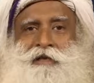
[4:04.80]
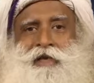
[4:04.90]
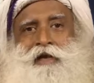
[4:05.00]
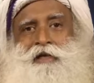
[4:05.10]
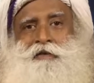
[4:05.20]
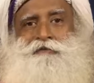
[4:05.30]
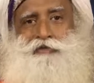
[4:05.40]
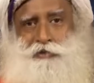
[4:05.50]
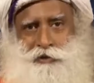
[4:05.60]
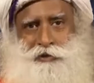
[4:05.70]
are that
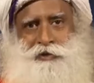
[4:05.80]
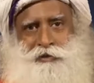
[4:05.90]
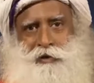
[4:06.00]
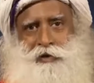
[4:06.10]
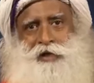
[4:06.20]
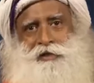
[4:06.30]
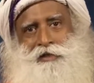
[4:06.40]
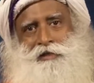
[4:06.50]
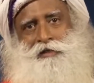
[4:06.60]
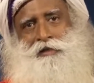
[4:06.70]
confused, all right?
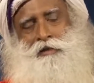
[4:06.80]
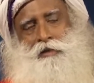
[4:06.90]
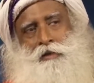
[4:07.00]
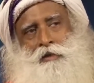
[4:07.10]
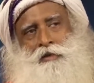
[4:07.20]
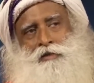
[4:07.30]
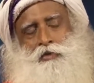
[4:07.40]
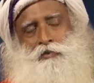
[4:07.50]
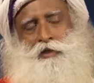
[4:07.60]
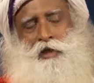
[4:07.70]

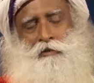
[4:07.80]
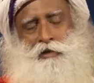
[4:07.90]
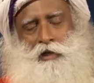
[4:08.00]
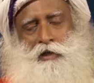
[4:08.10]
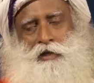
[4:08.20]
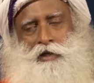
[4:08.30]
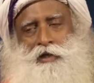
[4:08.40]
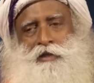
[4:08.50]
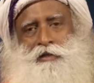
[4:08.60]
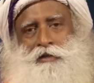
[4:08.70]
So, without a
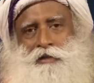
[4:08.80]
clear